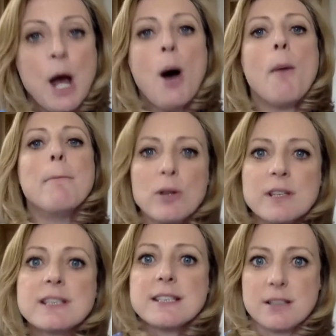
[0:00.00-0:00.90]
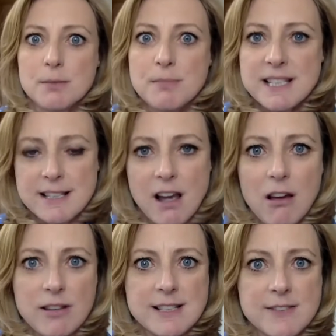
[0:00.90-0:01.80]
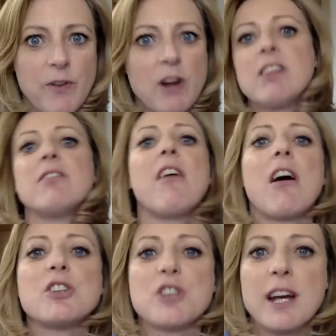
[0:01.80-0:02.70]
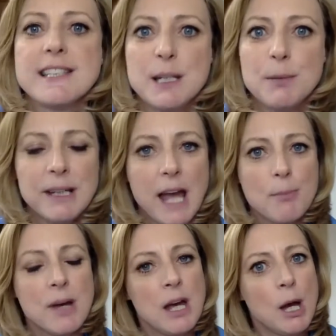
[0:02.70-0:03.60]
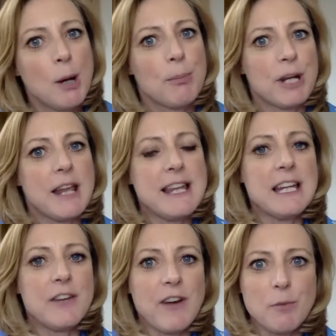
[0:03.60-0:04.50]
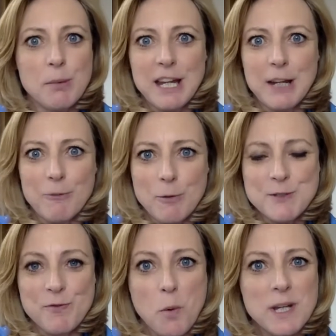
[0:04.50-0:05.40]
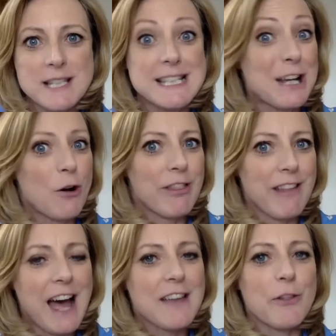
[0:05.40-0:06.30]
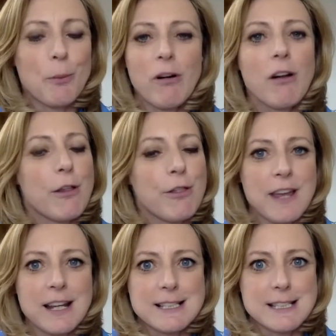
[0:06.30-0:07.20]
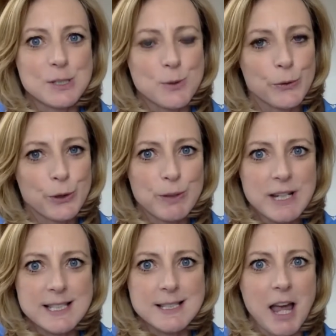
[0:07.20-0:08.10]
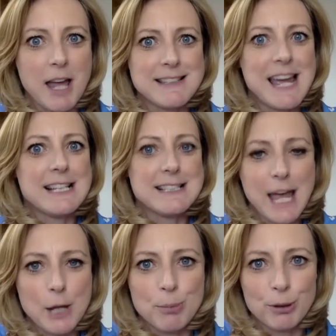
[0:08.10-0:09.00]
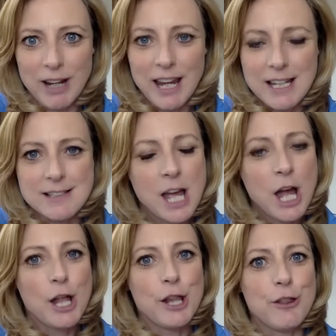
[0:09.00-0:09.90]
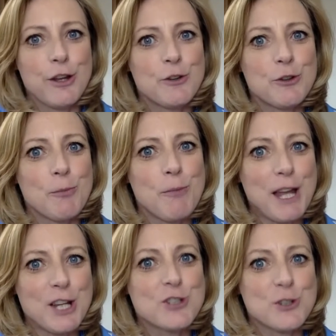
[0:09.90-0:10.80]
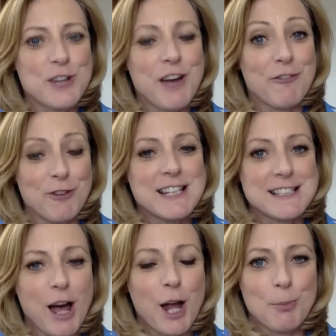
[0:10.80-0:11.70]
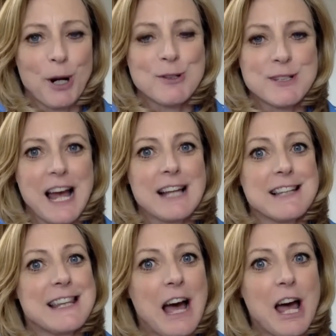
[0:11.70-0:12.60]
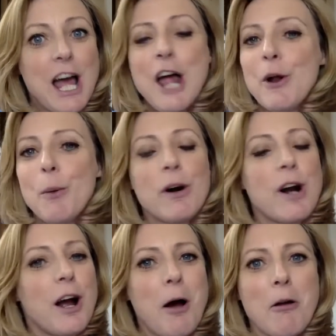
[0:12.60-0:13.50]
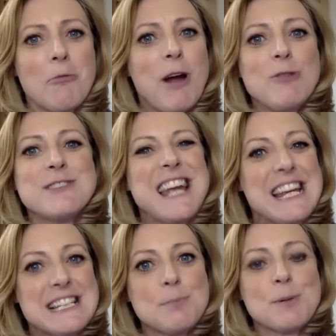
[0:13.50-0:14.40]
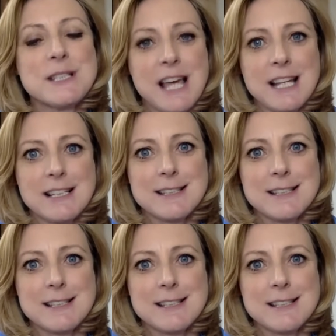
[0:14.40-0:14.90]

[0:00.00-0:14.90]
monster missile, this very large ICBM. But I think if everybody was focusing on that, there were other things in North Korea's 10-10 parade that many should have raised eyebrows at, and that there were around 80%